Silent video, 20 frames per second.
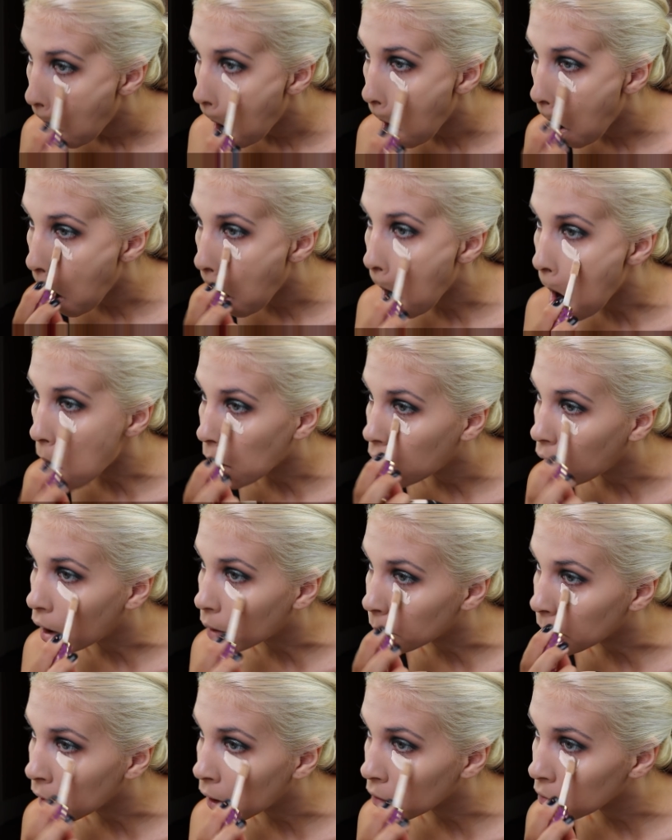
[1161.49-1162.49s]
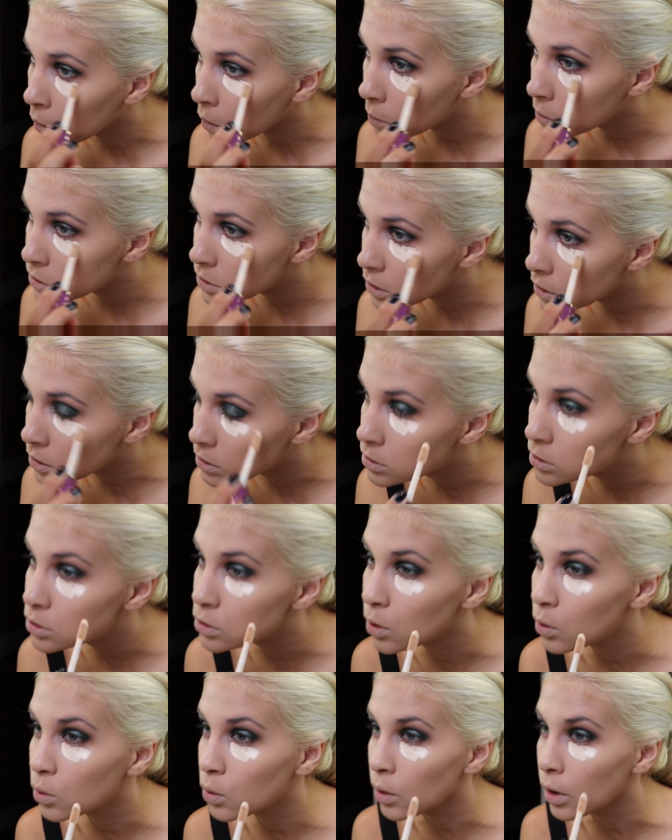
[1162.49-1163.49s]
Oh god, my other one was getting
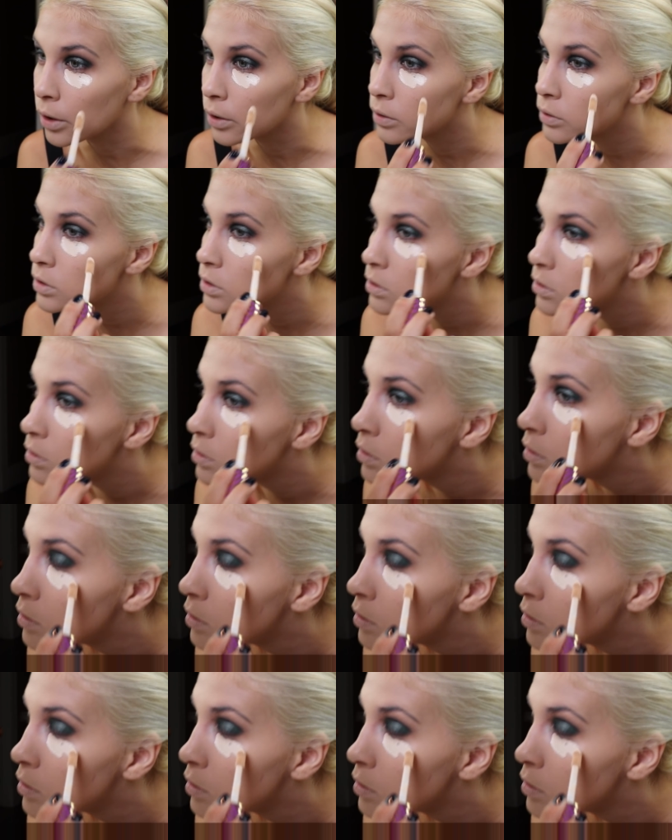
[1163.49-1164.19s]
so gross.